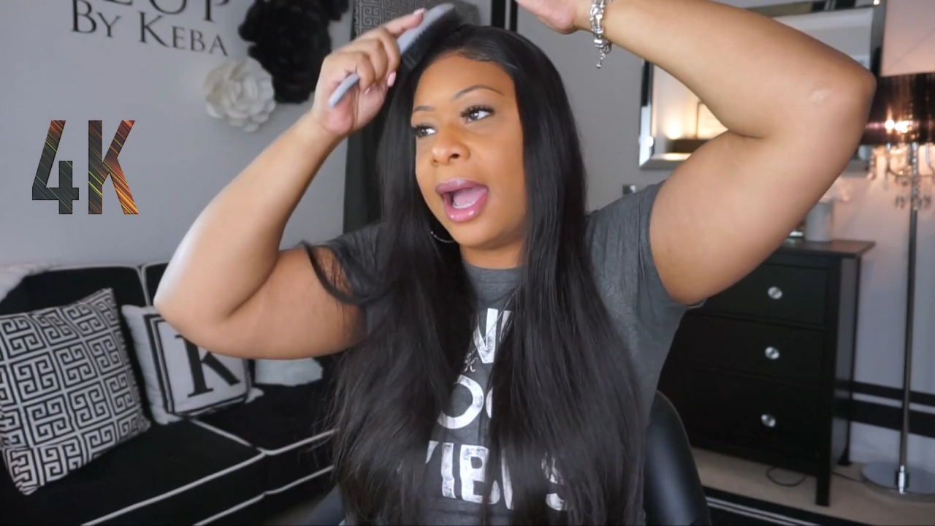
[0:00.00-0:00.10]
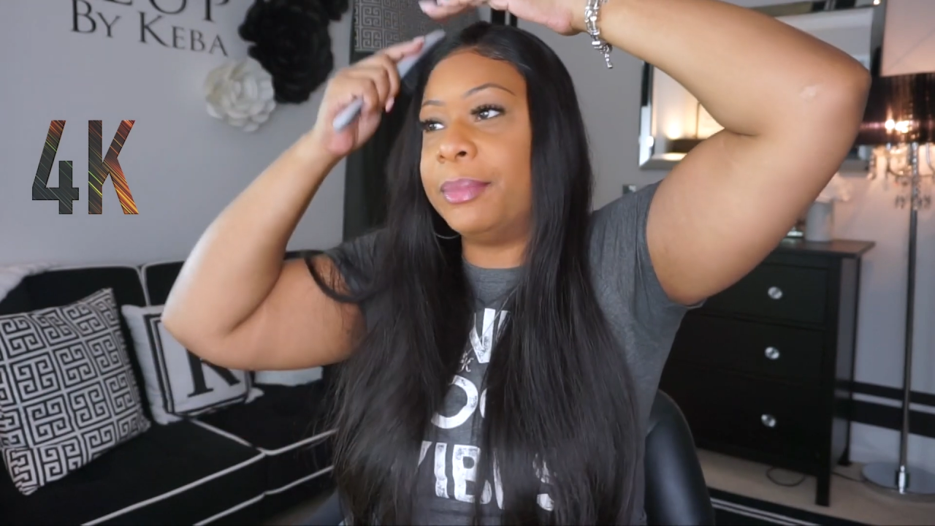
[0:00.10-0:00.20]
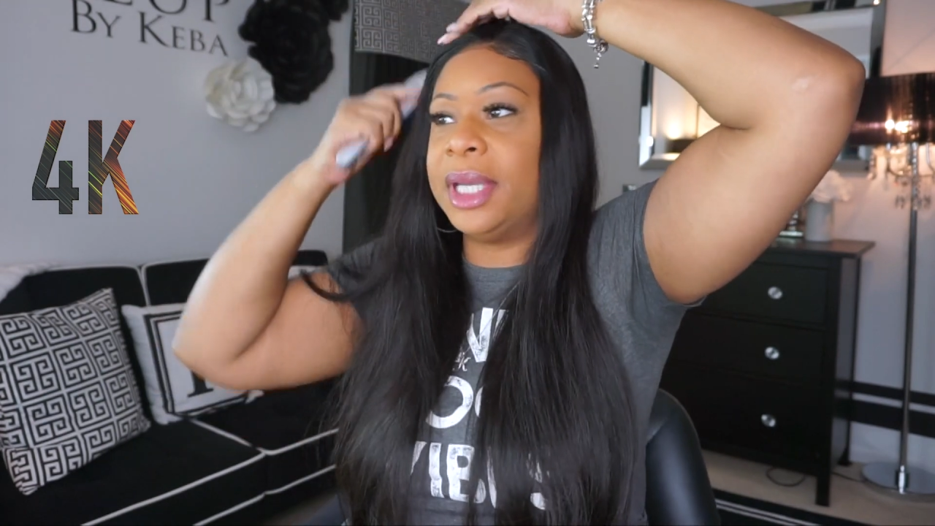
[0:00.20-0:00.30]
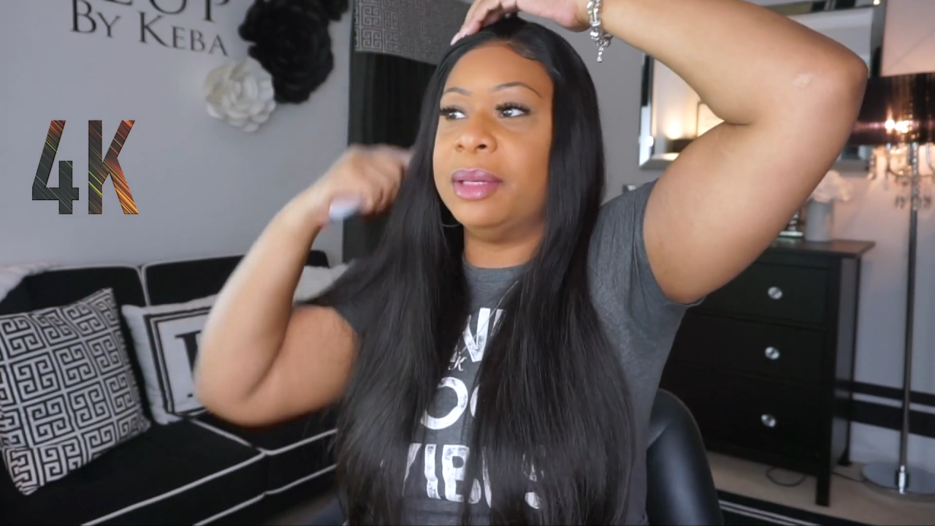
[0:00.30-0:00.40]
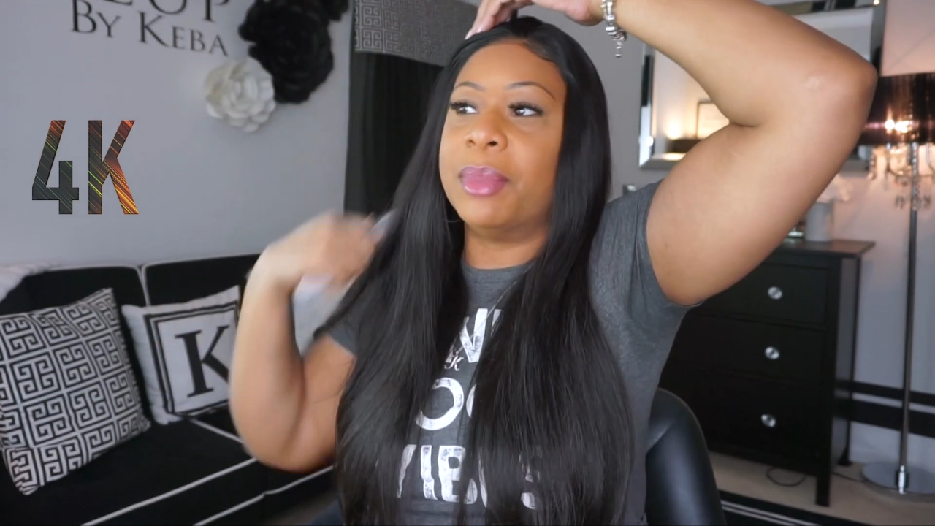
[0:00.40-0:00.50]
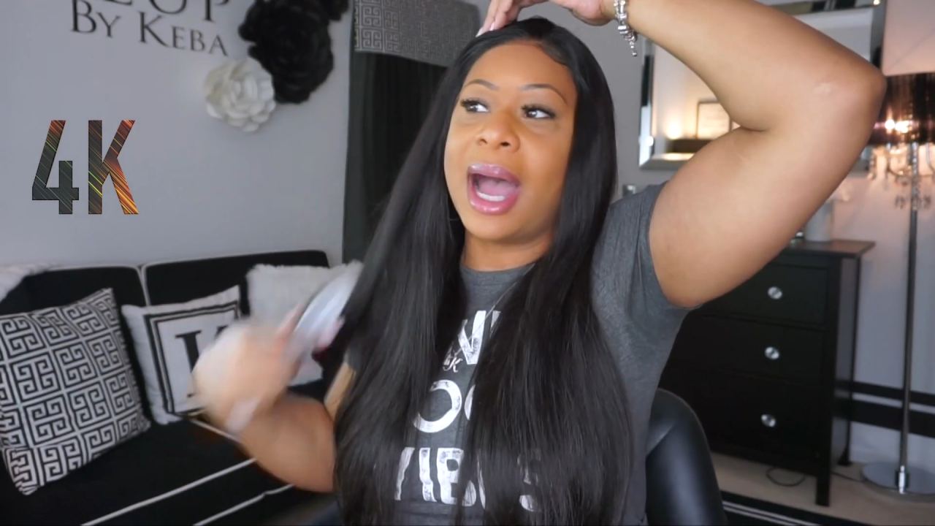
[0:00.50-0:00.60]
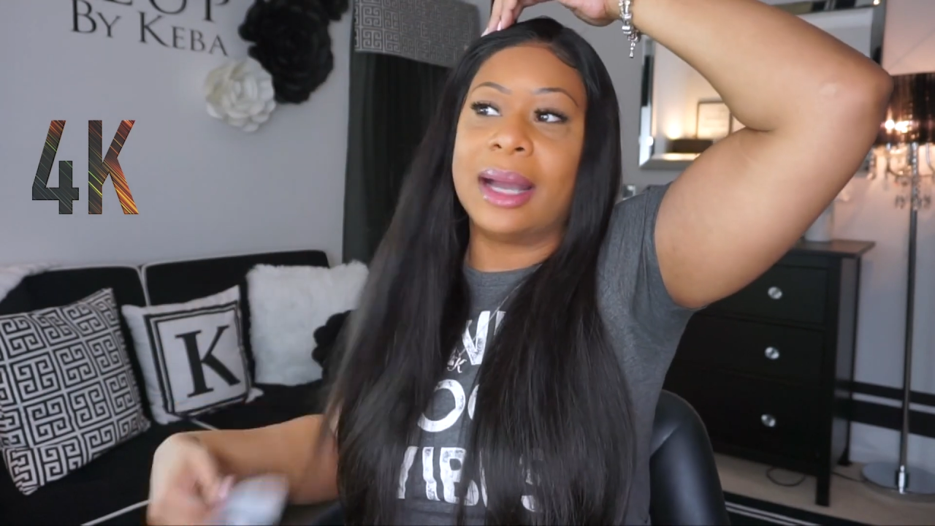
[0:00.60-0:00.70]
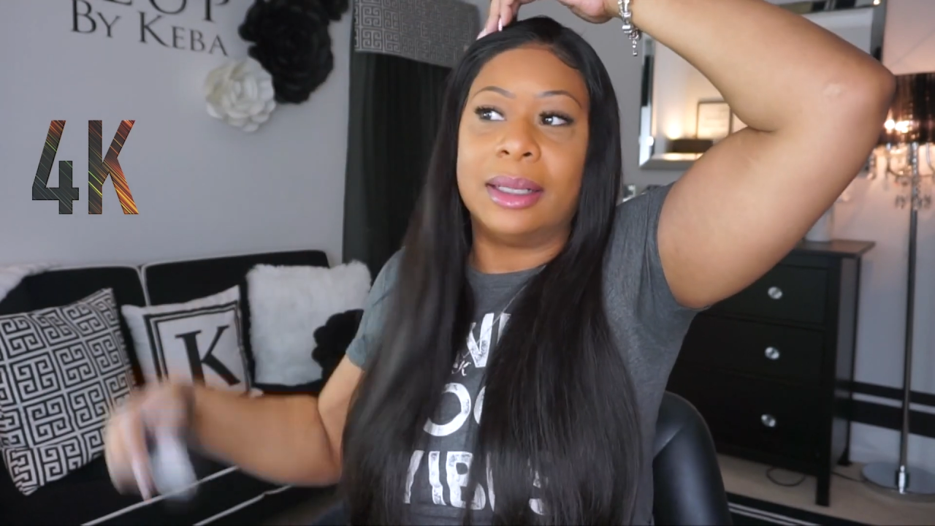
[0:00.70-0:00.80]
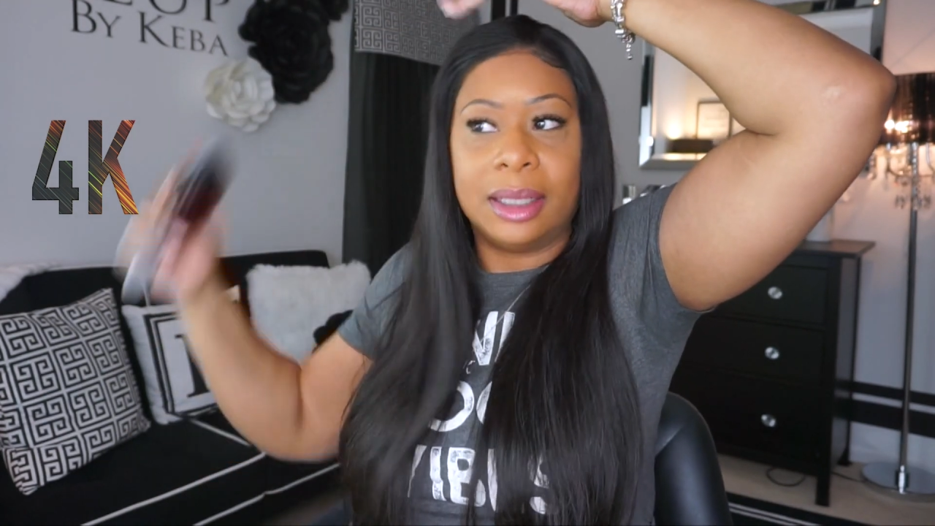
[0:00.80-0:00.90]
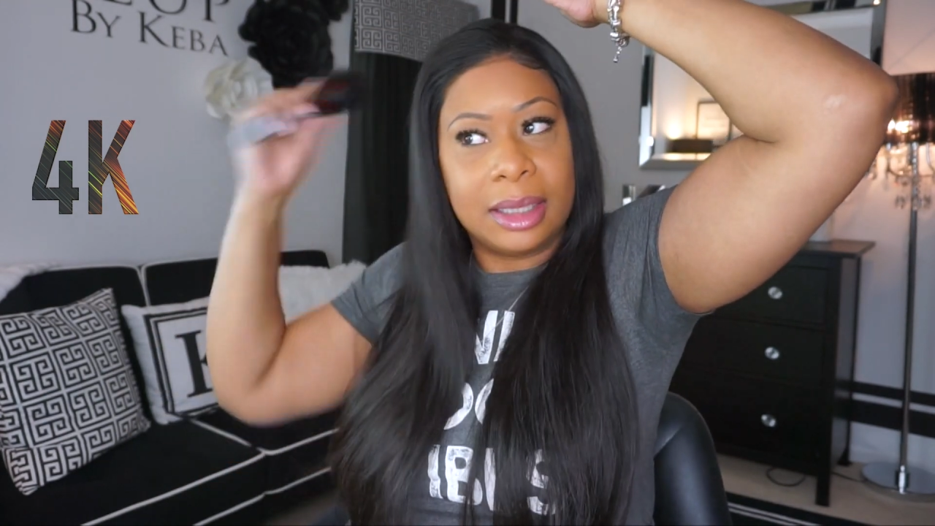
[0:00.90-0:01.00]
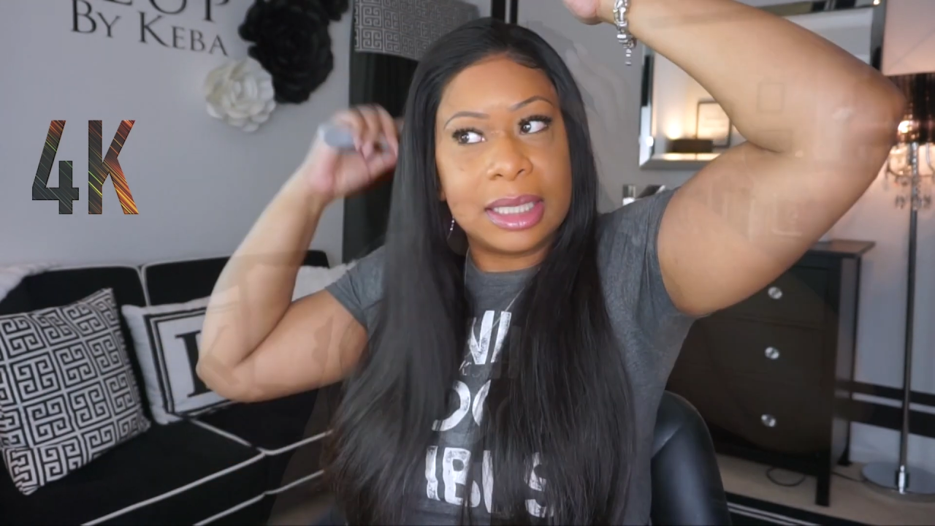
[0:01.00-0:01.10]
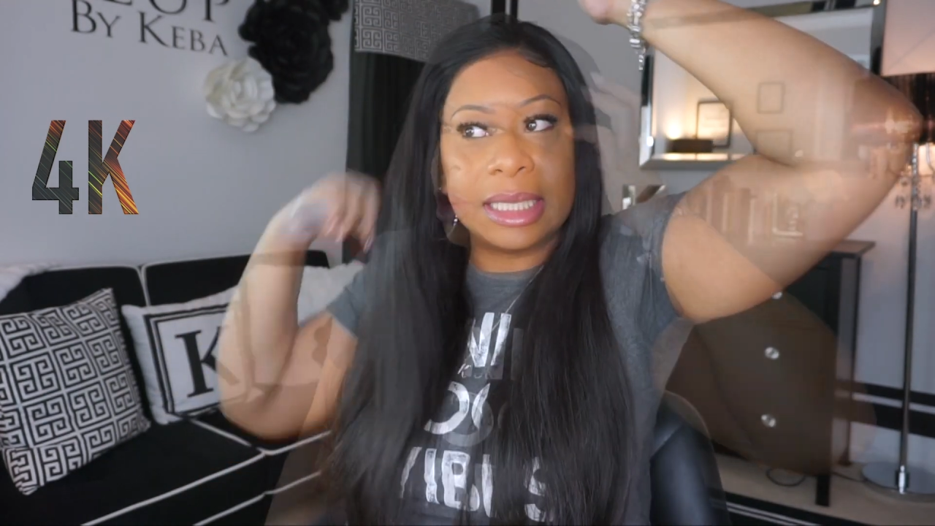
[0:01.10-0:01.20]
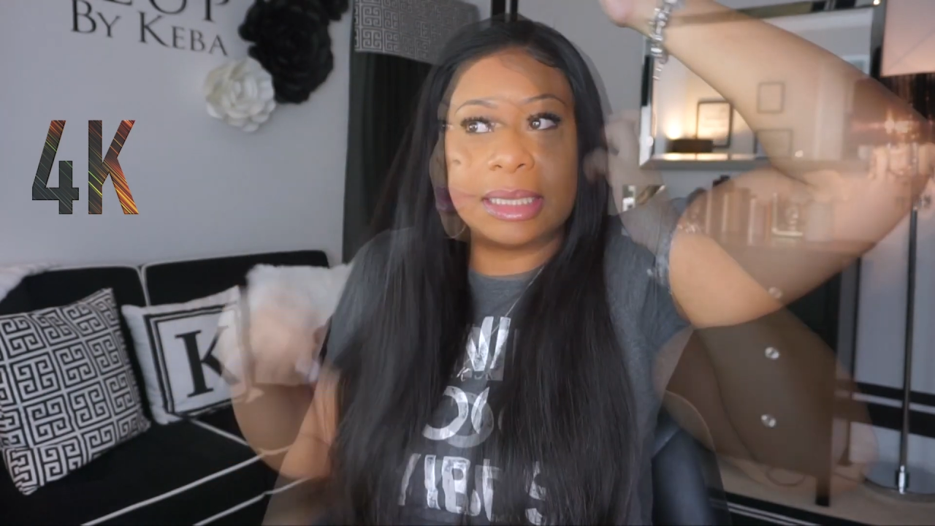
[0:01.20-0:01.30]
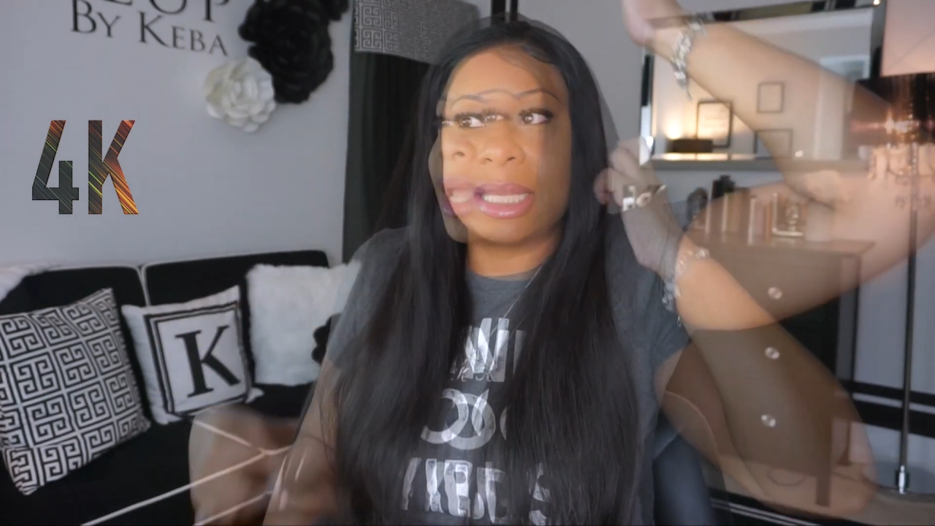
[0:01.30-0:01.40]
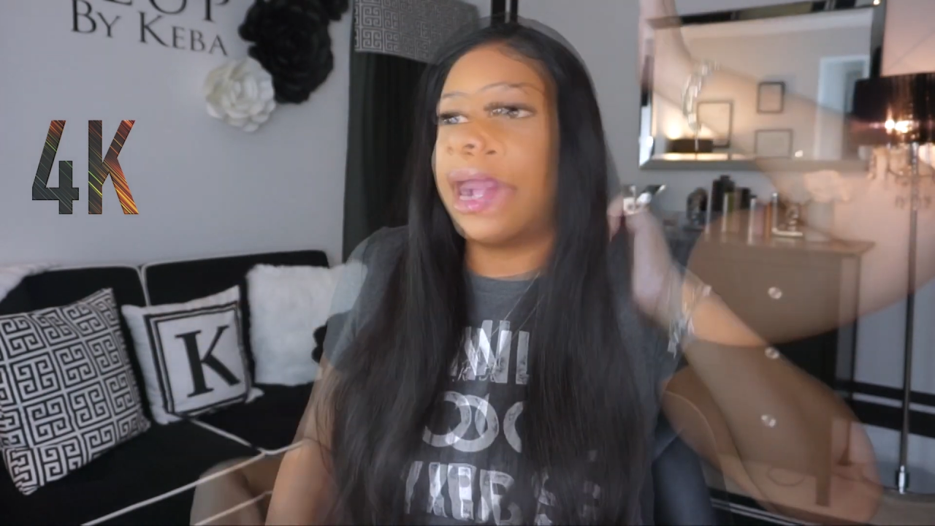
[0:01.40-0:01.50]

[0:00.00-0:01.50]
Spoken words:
I mean, my goodness.